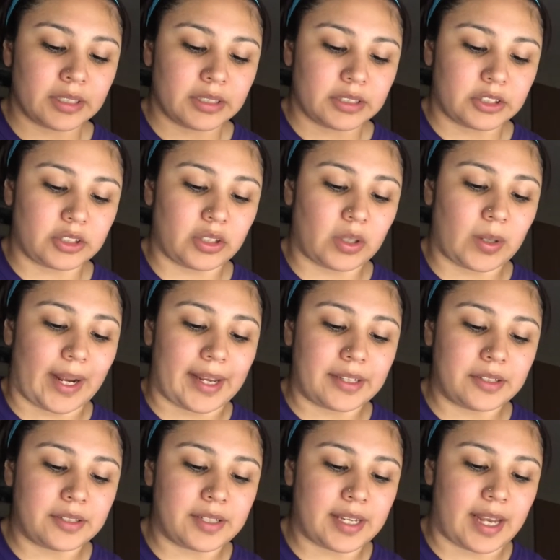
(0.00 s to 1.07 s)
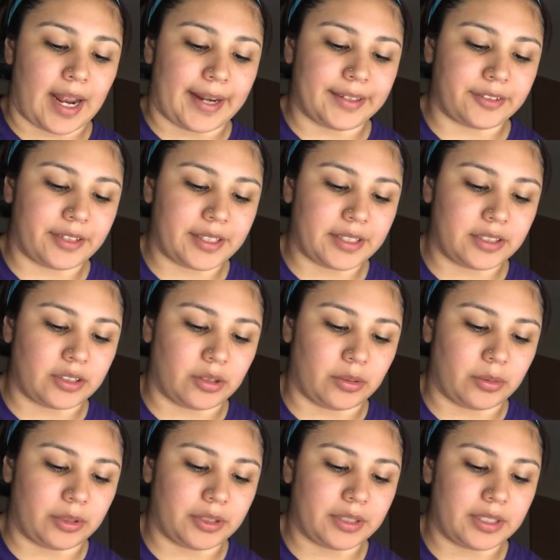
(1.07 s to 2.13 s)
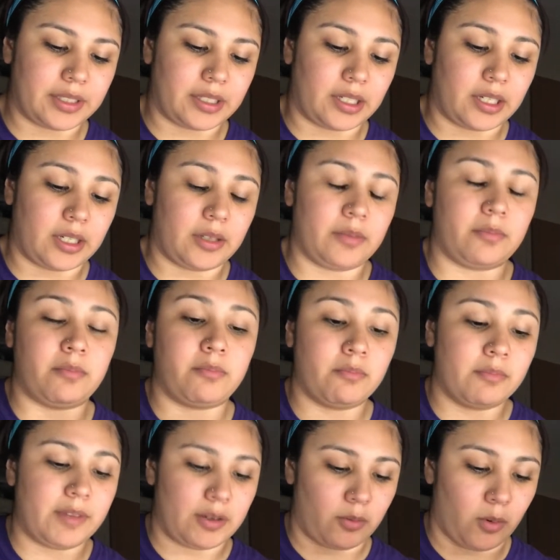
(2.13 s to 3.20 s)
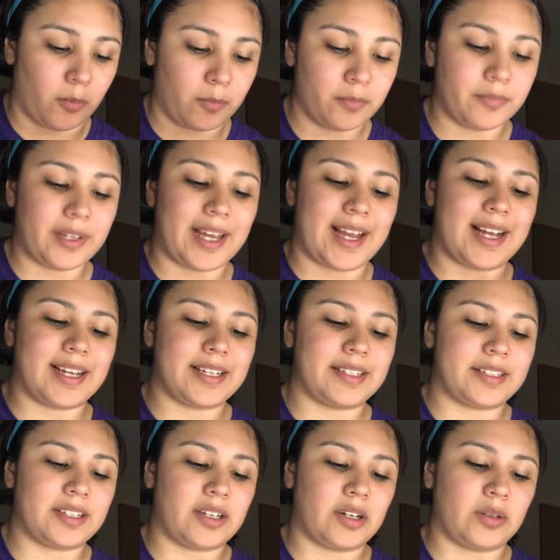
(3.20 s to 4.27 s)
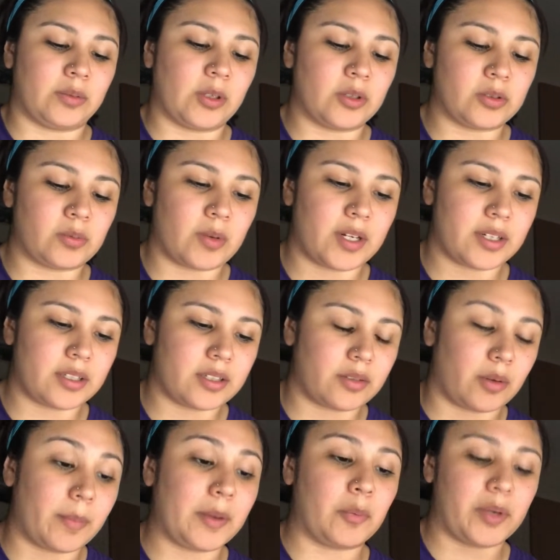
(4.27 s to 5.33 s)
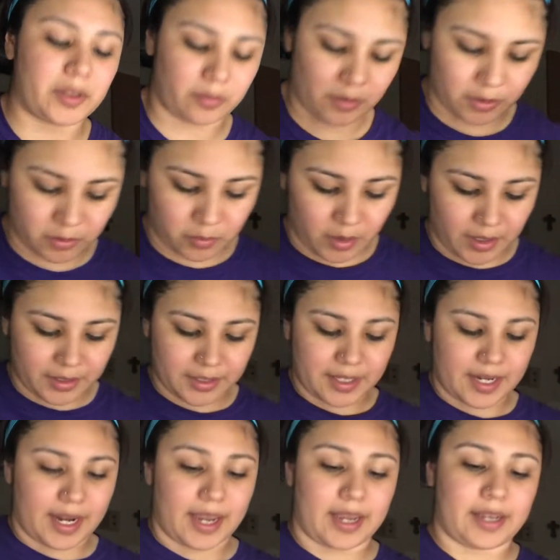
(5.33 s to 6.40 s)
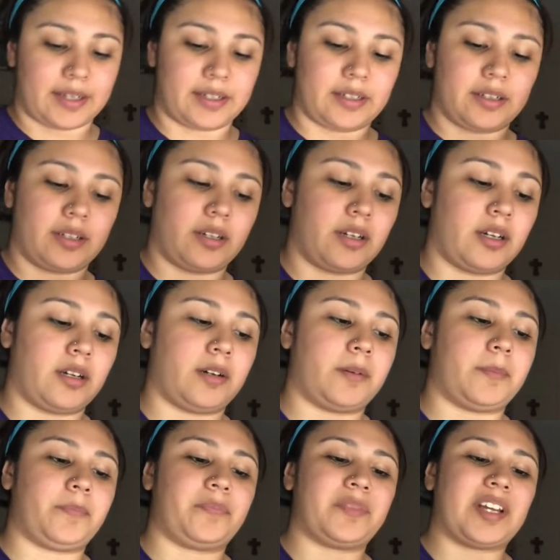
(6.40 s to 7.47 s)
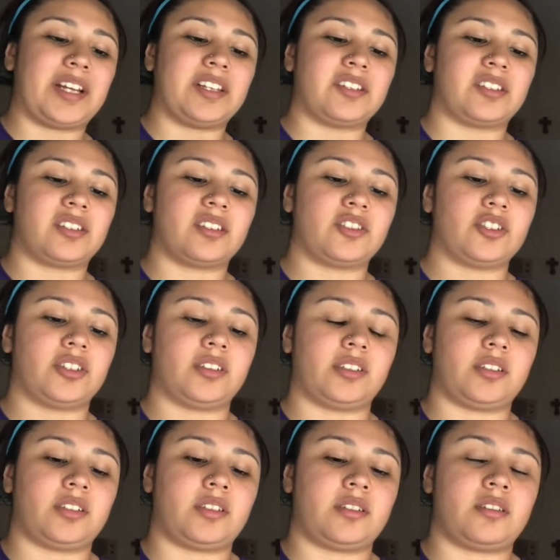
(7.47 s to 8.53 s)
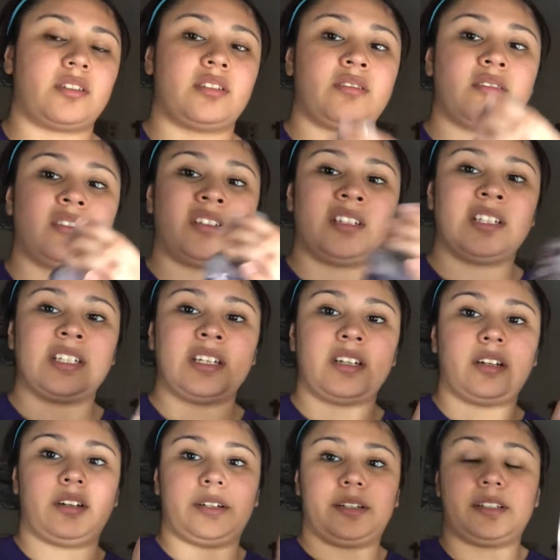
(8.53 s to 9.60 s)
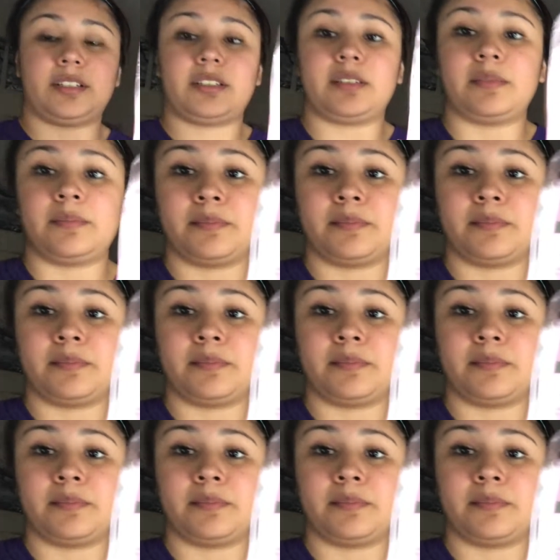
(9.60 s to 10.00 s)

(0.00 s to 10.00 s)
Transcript: So I use a hydrating toner that has rose water, with rose water, and I used to just, oh, here it is.